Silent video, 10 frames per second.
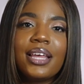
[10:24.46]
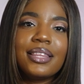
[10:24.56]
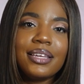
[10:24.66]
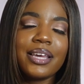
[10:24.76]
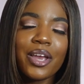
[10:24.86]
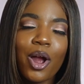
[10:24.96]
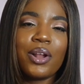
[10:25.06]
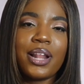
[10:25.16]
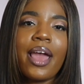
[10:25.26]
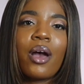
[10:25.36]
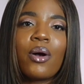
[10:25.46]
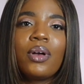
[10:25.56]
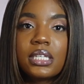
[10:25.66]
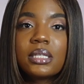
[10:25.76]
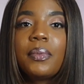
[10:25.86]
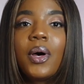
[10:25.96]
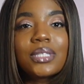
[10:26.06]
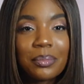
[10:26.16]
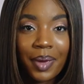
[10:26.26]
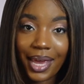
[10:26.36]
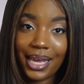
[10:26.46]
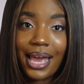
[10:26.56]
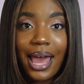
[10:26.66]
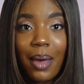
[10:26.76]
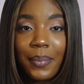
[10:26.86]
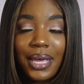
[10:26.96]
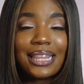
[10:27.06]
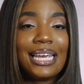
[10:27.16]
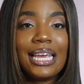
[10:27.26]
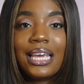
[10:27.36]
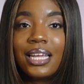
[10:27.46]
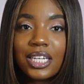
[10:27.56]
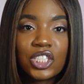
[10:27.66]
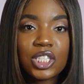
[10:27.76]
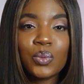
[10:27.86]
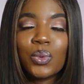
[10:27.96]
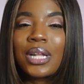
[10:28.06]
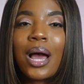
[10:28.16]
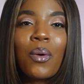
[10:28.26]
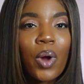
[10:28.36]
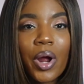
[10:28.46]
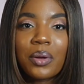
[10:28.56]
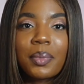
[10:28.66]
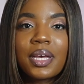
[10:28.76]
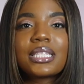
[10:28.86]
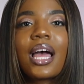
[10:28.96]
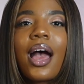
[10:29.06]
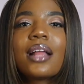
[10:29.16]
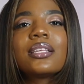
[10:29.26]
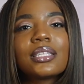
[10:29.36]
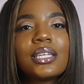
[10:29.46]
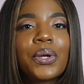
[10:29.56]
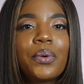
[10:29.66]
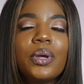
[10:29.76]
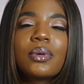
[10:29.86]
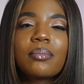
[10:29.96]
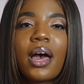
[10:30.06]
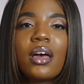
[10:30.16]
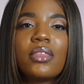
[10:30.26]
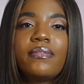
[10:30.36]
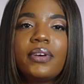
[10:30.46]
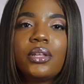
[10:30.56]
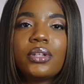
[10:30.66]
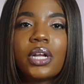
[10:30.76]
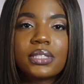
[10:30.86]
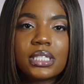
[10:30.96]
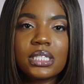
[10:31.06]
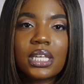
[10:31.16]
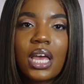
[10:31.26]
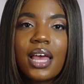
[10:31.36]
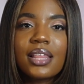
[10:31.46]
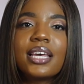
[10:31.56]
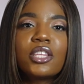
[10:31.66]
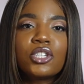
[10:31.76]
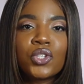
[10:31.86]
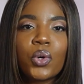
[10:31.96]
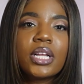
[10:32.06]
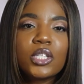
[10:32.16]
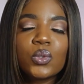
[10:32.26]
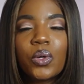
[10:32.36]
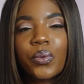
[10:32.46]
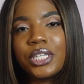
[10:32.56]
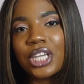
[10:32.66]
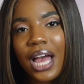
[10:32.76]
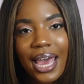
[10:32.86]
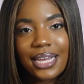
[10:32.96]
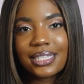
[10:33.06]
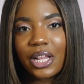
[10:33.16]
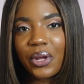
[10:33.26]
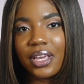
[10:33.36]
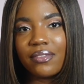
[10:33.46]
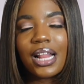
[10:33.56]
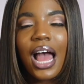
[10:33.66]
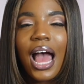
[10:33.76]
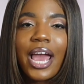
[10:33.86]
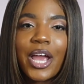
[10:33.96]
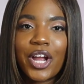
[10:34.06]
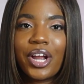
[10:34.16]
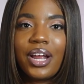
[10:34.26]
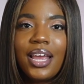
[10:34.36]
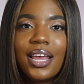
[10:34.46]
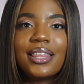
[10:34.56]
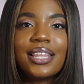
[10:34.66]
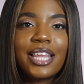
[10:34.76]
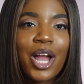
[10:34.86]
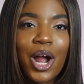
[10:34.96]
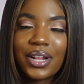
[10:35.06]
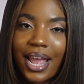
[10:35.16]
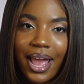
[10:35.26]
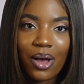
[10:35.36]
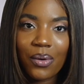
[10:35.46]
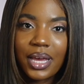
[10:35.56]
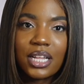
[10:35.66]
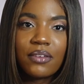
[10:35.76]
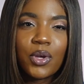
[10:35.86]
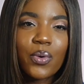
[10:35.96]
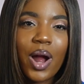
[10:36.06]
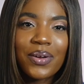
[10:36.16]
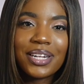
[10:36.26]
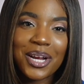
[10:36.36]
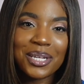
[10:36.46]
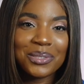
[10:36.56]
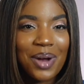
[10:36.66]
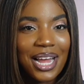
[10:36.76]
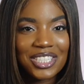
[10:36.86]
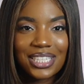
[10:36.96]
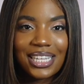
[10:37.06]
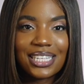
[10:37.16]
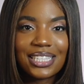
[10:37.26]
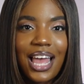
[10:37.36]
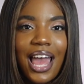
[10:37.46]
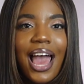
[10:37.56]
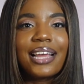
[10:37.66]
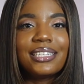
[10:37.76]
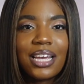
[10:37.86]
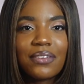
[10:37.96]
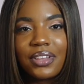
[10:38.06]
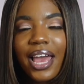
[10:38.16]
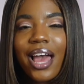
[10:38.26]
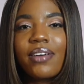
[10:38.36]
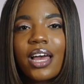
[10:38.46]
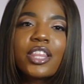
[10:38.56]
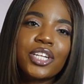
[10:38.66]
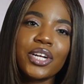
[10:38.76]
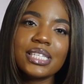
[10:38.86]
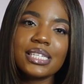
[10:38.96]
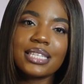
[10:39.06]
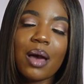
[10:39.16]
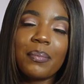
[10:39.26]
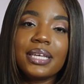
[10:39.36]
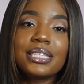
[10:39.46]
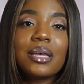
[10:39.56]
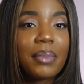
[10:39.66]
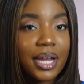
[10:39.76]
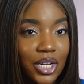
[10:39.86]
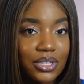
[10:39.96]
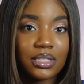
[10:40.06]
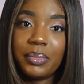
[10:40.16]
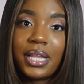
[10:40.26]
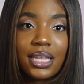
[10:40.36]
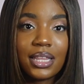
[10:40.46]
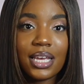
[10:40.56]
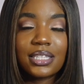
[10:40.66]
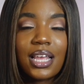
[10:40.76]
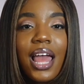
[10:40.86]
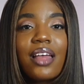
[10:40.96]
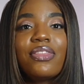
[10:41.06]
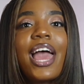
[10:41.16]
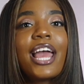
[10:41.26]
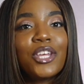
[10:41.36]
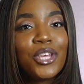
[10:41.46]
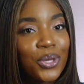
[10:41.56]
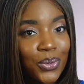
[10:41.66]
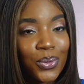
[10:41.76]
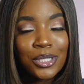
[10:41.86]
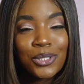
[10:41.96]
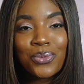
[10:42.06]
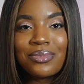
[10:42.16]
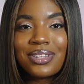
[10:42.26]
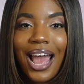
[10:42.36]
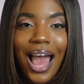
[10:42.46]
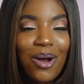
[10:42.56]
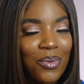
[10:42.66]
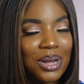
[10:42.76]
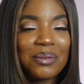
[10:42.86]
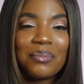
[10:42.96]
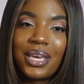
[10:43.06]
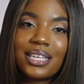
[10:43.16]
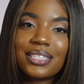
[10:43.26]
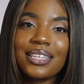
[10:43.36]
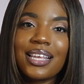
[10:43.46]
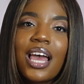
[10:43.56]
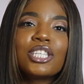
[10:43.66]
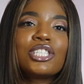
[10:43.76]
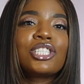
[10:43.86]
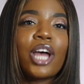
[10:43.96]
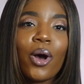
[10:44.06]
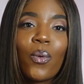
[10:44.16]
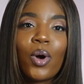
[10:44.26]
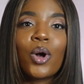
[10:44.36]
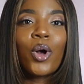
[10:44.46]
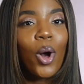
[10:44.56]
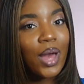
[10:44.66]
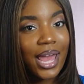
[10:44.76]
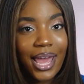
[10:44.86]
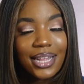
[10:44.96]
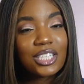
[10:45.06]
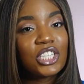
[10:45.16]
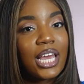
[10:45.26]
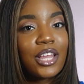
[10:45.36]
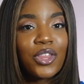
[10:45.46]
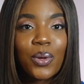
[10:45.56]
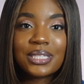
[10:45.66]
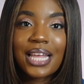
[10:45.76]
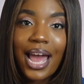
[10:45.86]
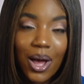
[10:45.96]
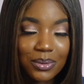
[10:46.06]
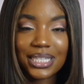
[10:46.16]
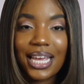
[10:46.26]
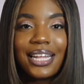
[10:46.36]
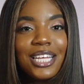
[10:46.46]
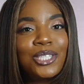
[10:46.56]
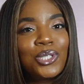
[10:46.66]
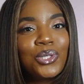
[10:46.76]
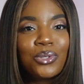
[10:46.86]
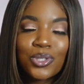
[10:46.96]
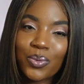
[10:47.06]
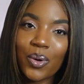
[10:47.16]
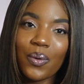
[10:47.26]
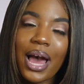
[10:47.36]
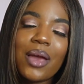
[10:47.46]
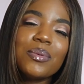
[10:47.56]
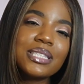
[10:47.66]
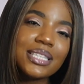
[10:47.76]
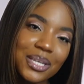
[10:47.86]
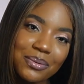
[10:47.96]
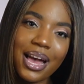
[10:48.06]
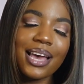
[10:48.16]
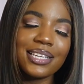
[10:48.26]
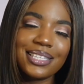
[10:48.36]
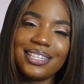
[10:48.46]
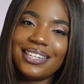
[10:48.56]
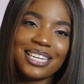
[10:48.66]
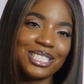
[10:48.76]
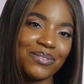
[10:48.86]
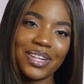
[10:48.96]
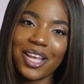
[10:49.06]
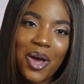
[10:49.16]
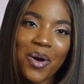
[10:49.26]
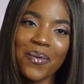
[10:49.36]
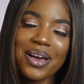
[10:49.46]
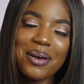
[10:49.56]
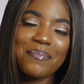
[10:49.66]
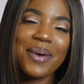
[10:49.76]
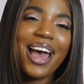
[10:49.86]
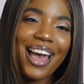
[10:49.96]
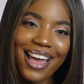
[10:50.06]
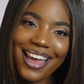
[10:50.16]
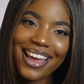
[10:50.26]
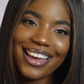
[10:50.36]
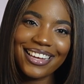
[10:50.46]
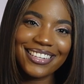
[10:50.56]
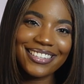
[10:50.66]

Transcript: than they are now. This supposed pay cap in the end just will not work, because I honestly agree with my other fellow nurses that the shortage will reach heights that are even higher than they are now. And if you are a nurse watching this, I definitely have other nursing topics in my nursing playlist that you do not want to miss. So go ahead and check those out. And as usual, I will see you guys in the next video. Bye.